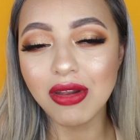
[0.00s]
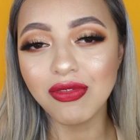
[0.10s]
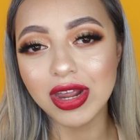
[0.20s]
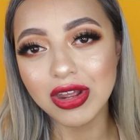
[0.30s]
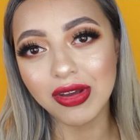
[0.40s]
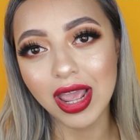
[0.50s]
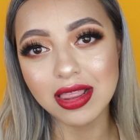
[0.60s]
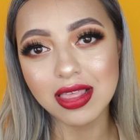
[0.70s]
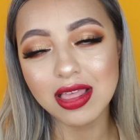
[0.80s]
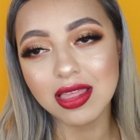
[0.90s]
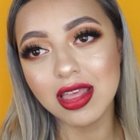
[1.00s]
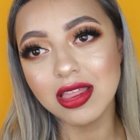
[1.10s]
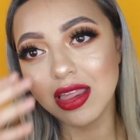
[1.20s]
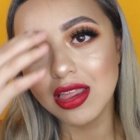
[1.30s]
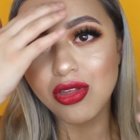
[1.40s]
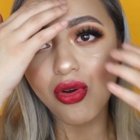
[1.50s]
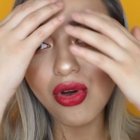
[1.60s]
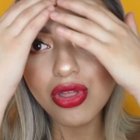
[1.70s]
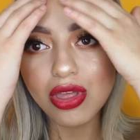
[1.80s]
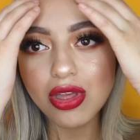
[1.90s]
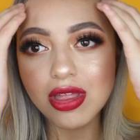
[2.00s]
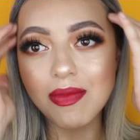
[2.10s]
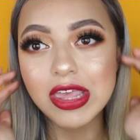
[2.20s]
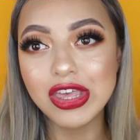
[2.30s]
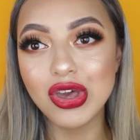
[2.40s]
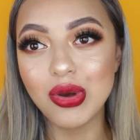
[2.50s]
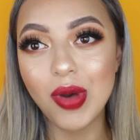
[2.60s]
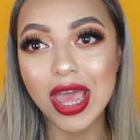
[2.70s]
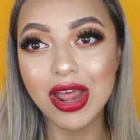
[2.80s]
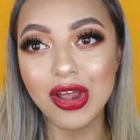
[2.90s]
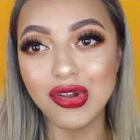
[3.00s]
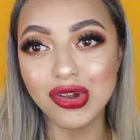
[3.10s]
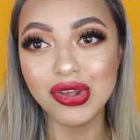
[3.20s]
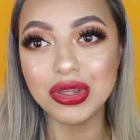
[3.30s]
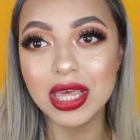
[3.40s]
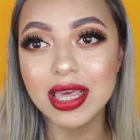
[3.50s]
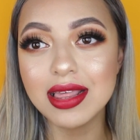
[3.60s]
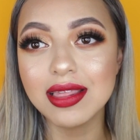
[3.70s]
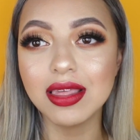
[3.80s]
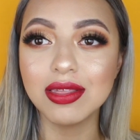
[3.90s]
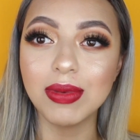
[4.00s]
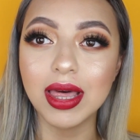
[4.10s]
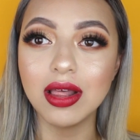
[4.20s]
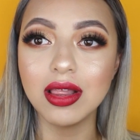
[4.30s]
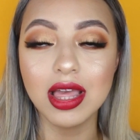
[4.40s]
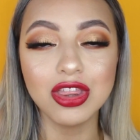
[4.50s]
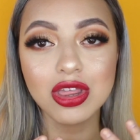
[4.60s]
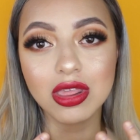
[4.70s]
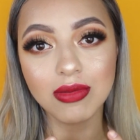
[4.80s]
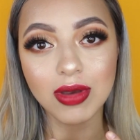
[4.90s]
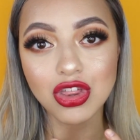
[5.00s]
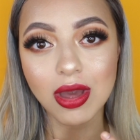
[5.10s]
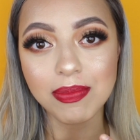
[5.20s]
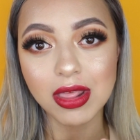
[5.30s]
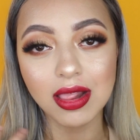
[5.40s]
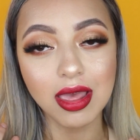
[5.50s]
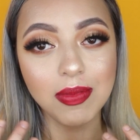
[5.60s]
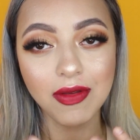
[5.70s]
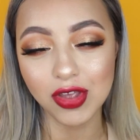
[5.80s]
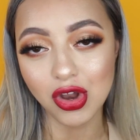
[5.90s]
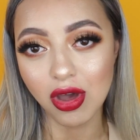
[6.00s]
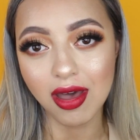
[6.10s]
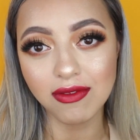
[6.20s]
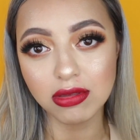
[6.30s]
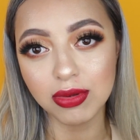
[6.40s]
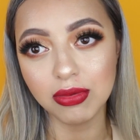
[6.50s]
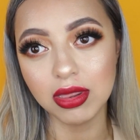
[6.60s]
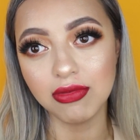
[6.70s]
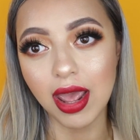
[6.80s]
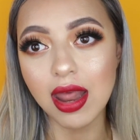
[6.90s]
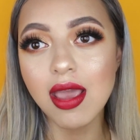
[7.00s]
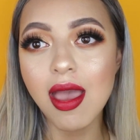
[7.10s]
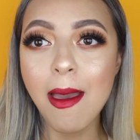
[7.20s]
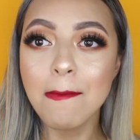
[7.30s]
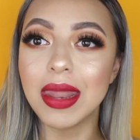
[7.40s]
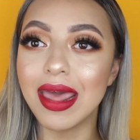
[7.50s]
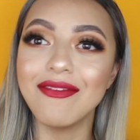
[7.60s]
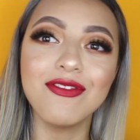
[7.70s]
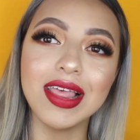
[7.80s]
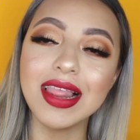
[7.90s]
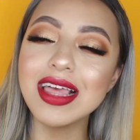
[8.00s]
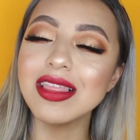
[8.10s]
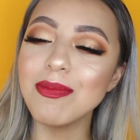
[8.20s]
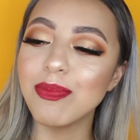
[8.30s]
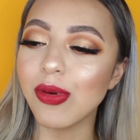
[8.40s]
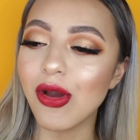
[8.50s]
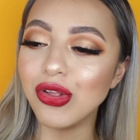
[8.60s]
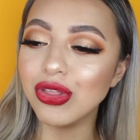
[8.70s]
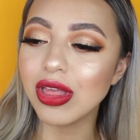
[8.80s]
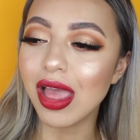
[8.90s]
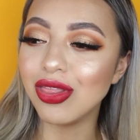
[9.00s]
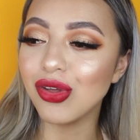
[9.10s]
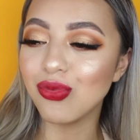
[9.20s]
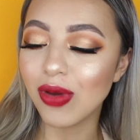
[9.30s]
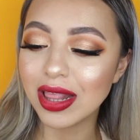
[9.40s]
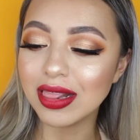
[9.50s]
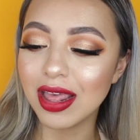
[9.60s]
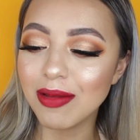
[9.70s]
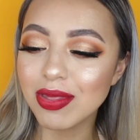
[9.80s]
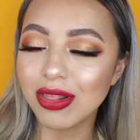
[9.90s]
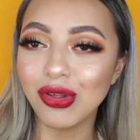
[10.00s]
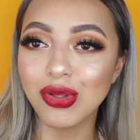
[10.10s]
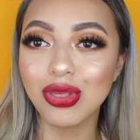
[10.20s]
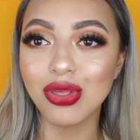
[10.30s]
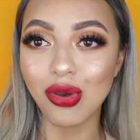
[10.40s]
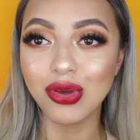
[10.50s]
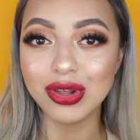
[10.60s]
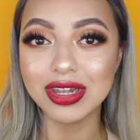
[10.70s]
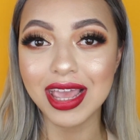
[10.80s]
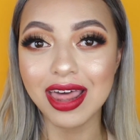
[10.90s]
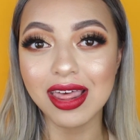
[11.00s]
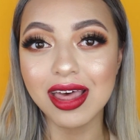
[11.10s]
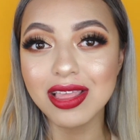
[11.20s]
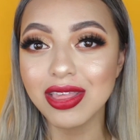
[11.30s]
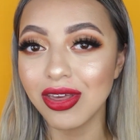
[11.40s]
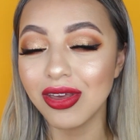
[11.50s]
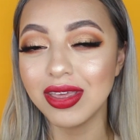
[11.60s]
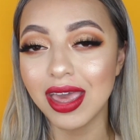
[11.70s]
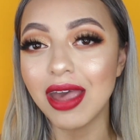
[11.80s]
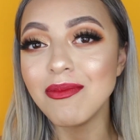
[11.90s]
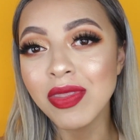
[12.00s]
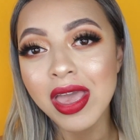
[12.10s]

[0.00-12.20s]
I'd recreate this. This is also something you can wear on New Year's as well and just switch up the lip if you're not comfortable with red. But I feel like the bronze and the red lips look so good together. So yeah,